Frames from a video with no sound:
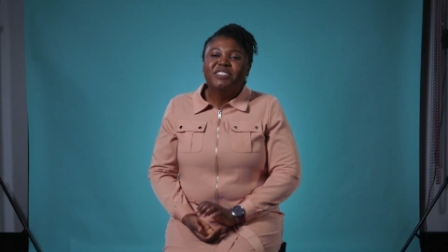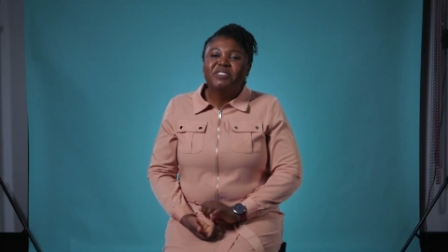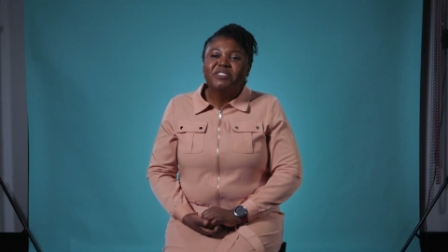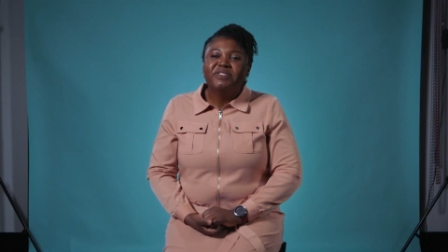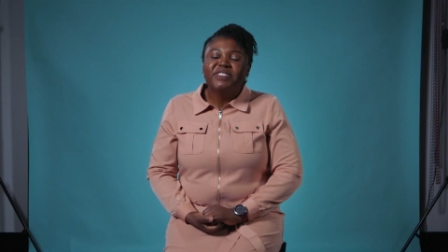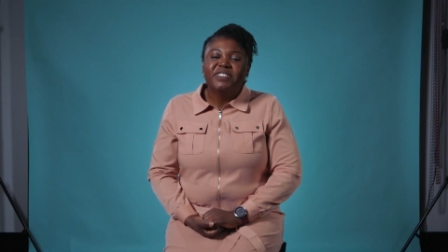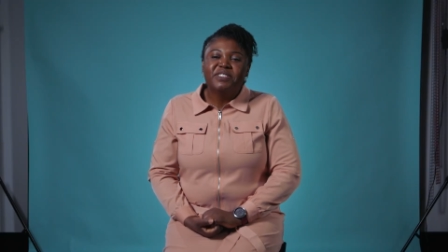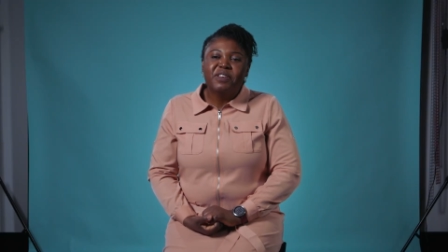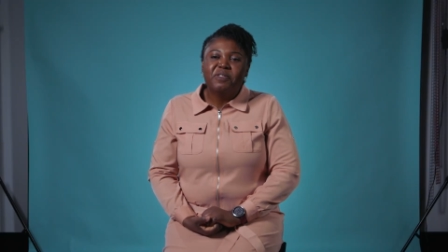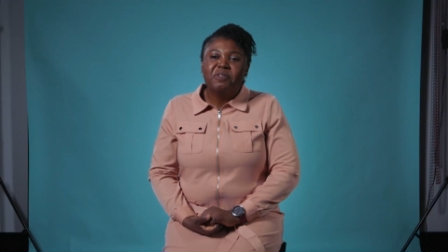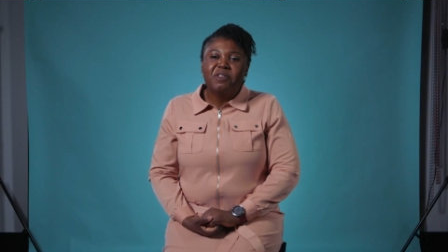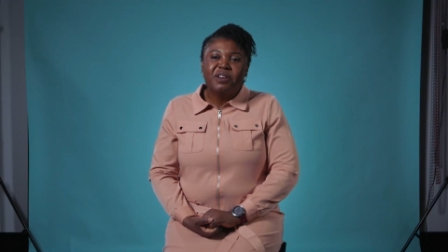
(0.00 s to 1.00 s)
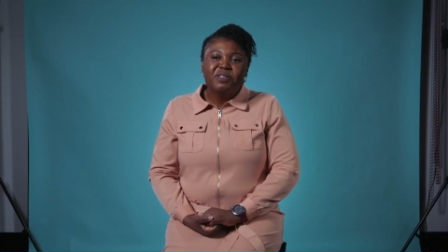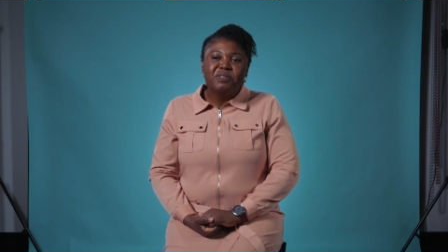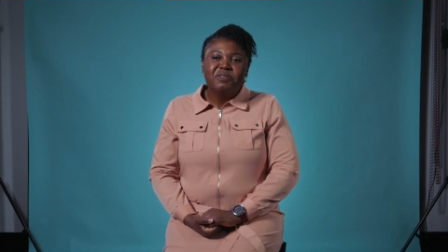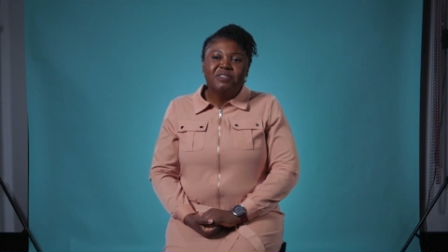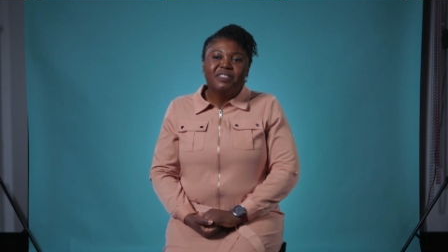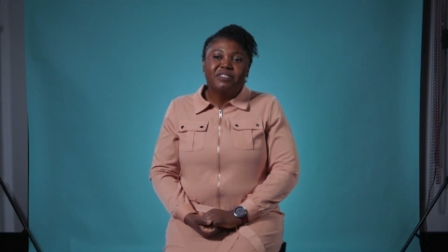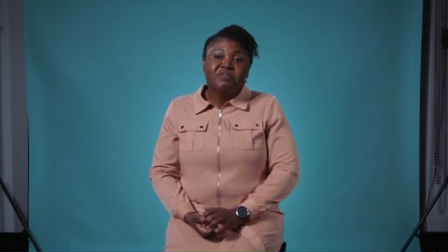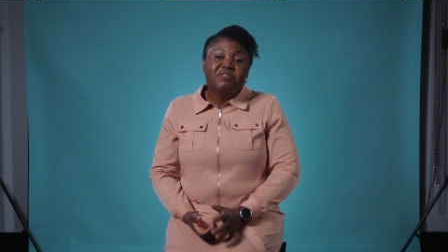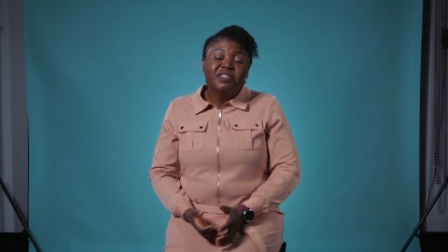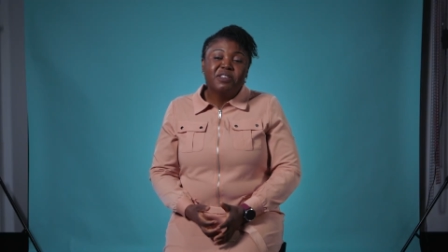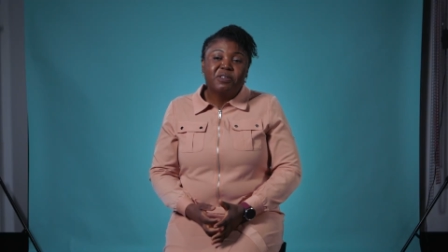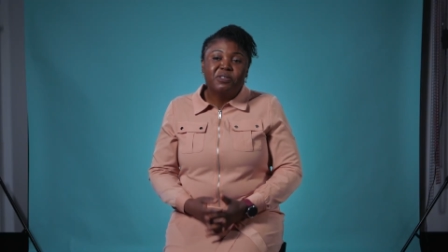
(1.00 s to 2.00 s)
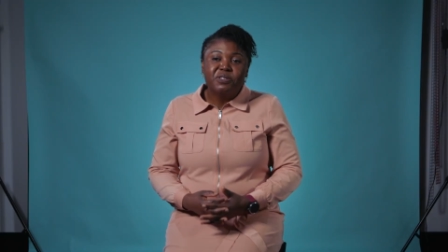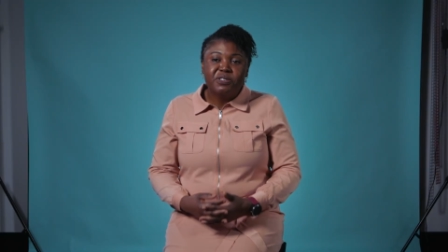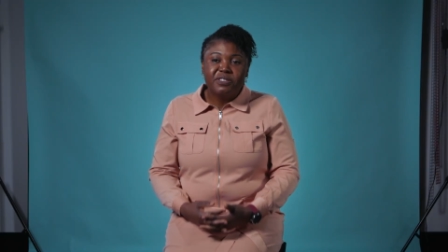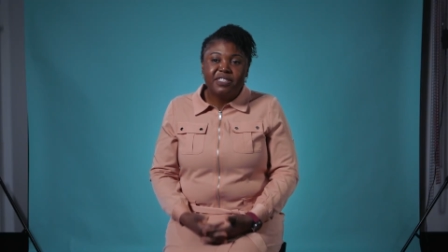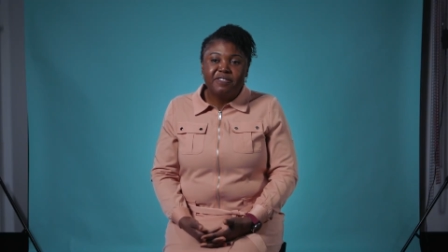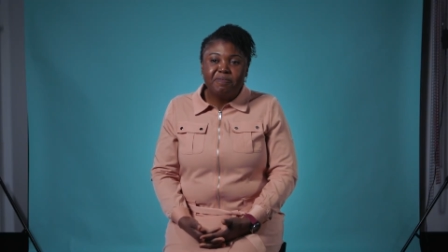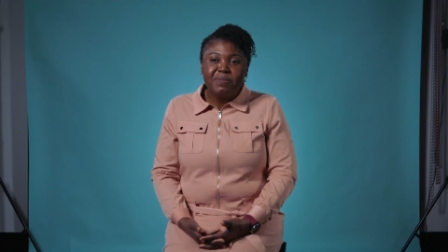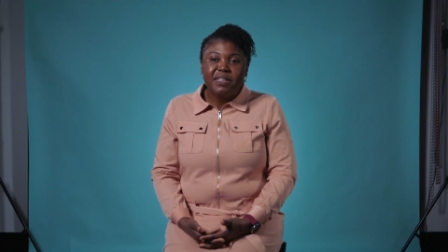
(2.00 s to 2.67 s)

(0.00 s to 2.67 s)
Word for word: The University of Waterloo is a really conducive